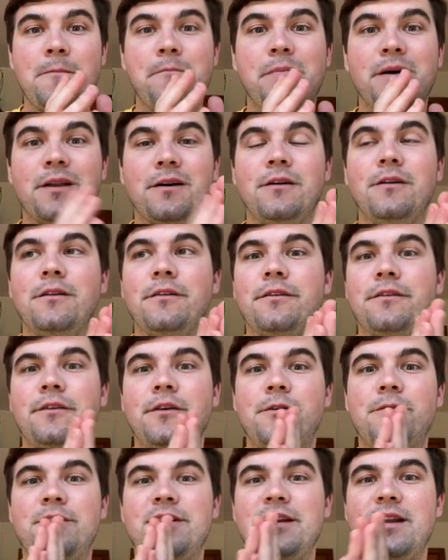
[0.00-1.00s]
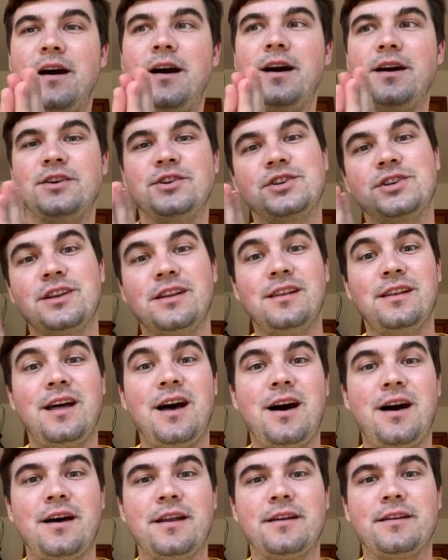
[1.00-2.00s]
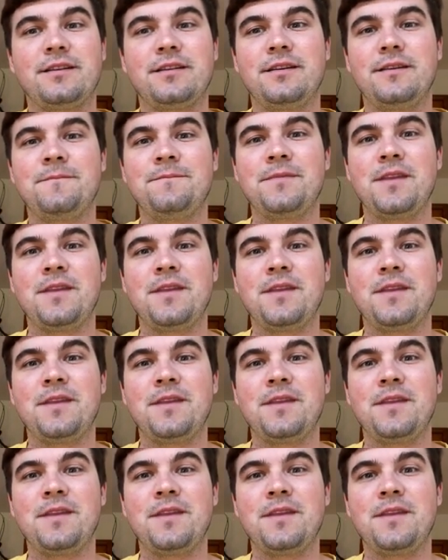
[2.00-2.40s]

but also nonchalant.